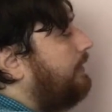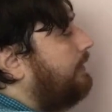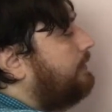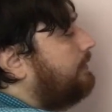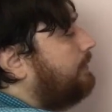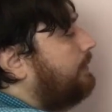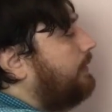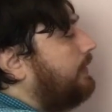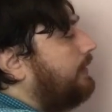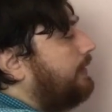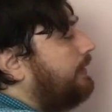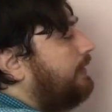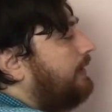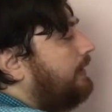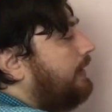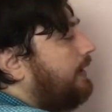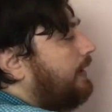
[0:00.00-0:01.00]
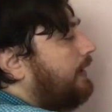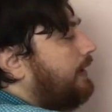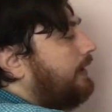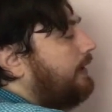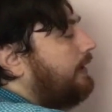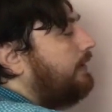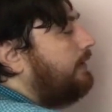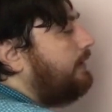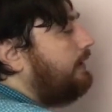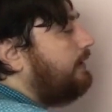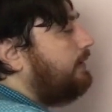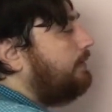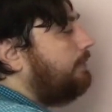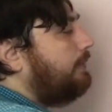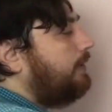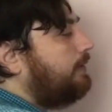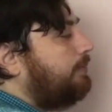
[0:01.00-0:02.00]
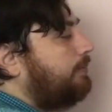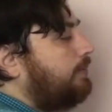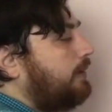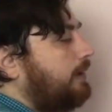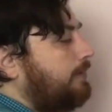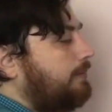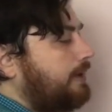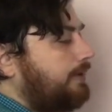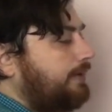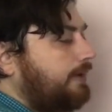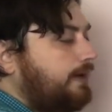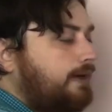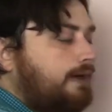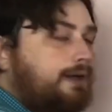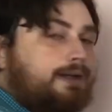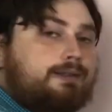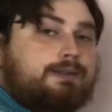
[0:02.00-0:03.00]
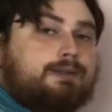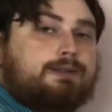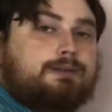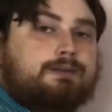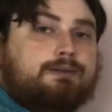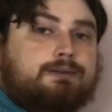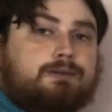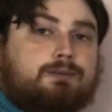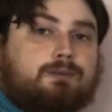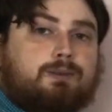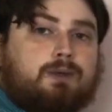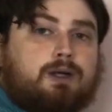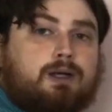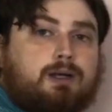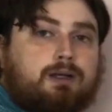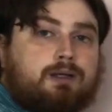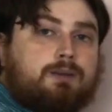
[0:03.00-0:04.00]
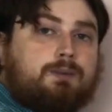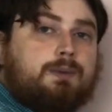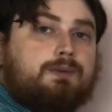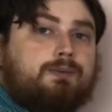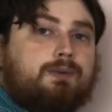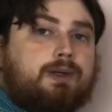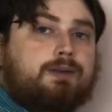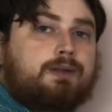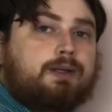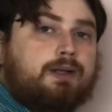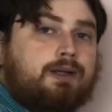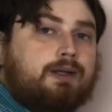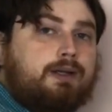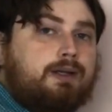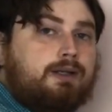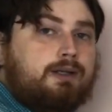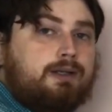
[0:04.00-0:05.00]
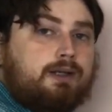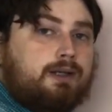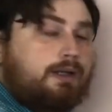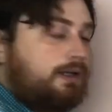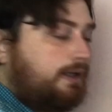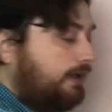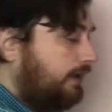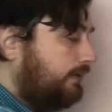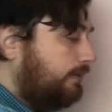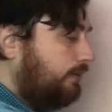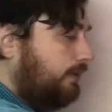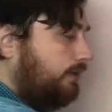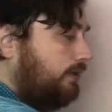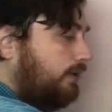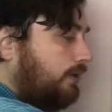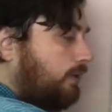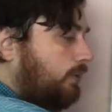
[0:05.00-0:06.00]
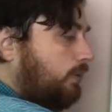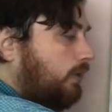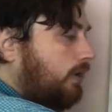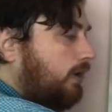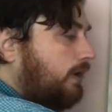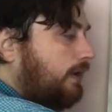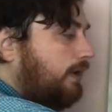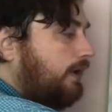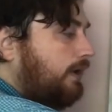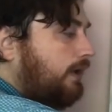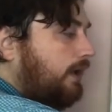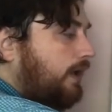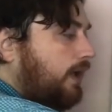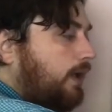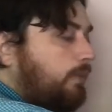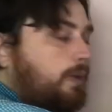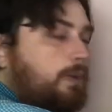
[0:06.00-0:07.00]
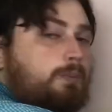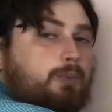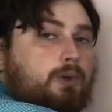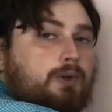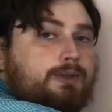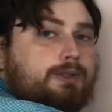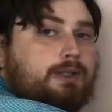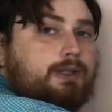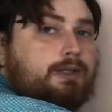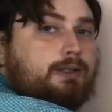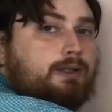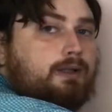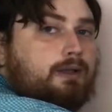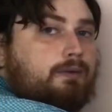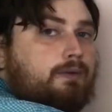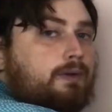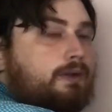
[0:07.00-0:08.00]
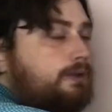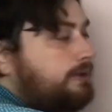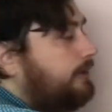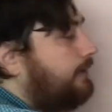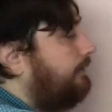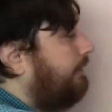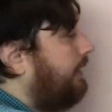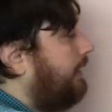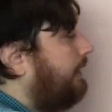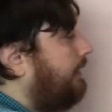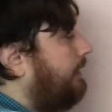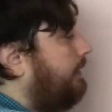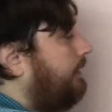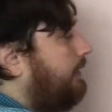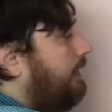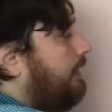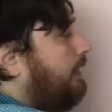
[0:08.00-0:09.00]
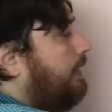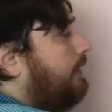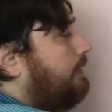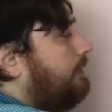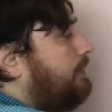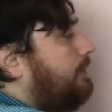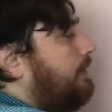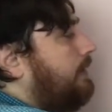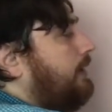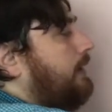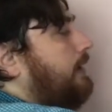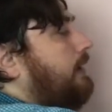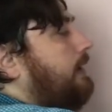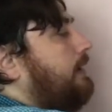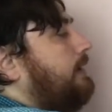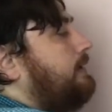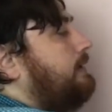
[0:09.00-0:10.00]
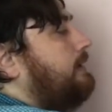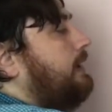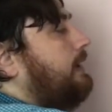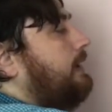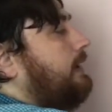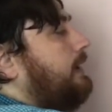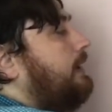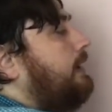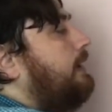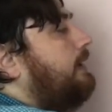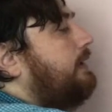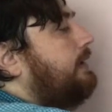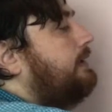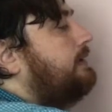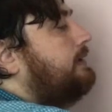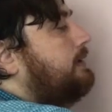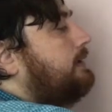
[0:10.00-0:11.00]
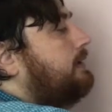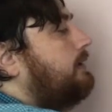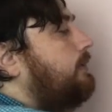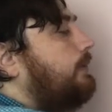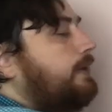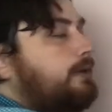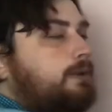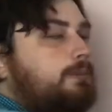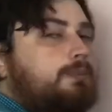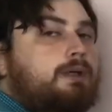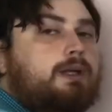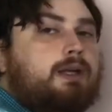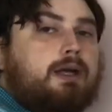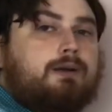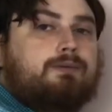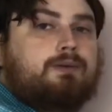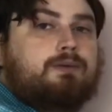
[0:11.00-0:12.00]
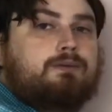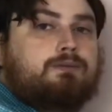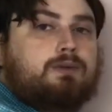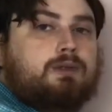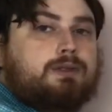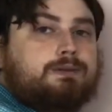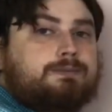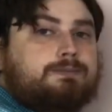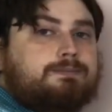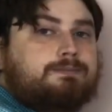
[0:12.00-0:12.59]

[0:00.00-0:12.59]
is 1, and now I need to multiply by the height. Well, how did we find the height? Is we took 1 and we plugged it into the function value. So what I get is that the height is just going to be f of 1.